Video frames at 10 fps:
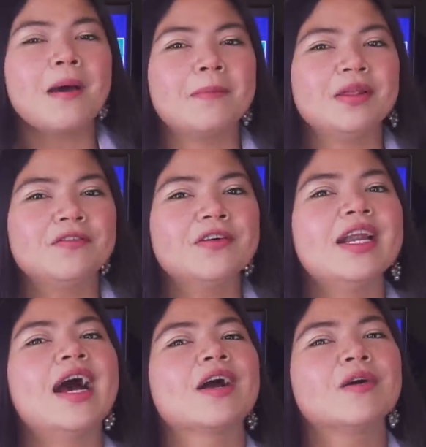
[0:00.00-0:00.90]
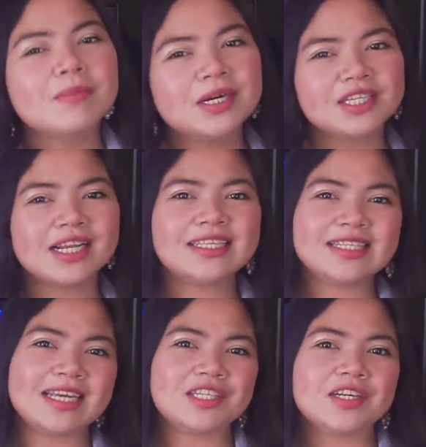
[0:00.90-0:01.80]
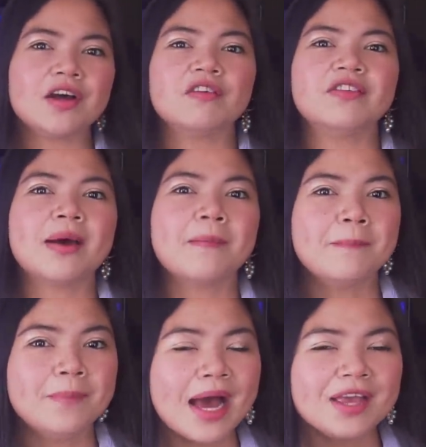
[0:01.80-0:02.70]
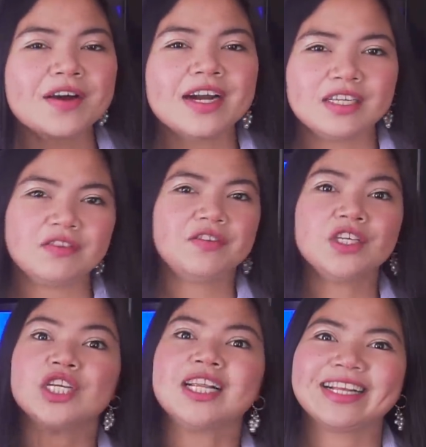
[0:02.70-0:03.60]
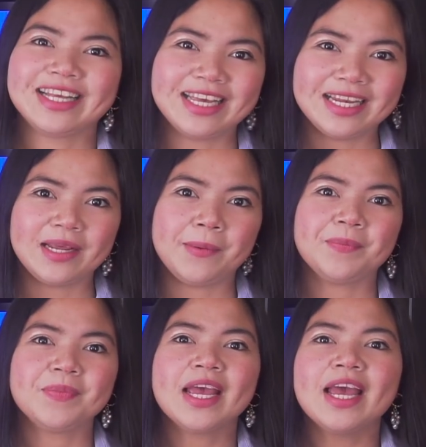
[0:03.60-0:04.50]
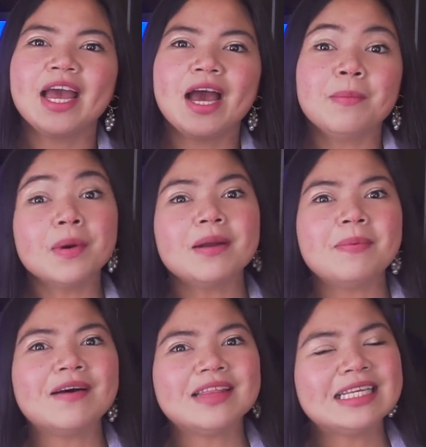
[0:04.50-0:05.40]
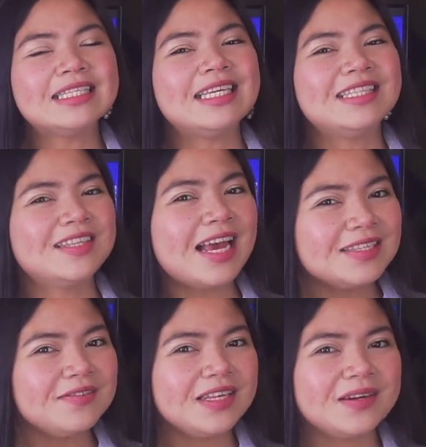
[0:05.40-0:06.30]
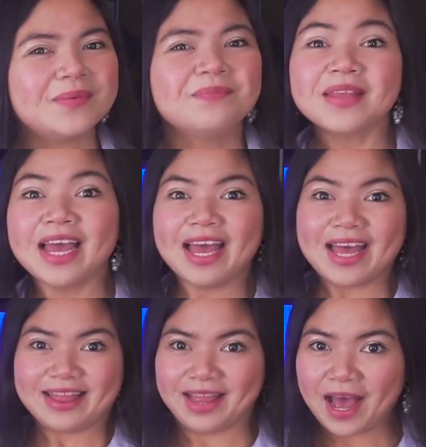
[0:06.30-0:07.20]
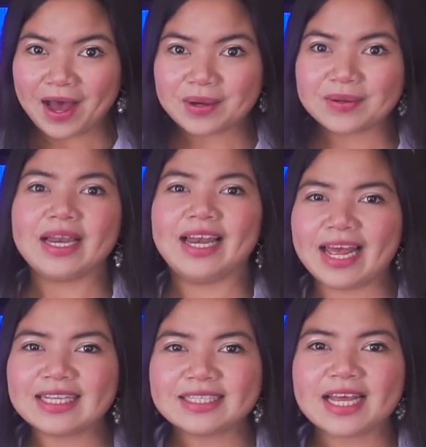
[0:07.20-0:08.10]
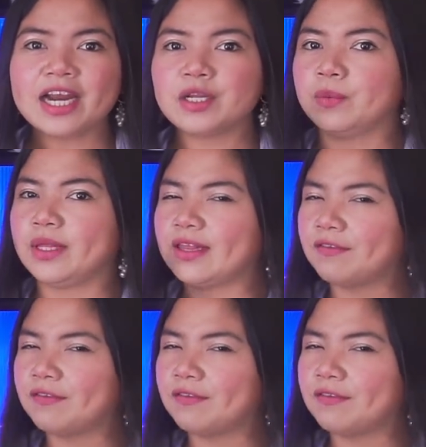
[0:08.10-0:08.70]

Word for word: but for the commercialization of the bioartificial kidney. More about this in today's video. Now, let's start with the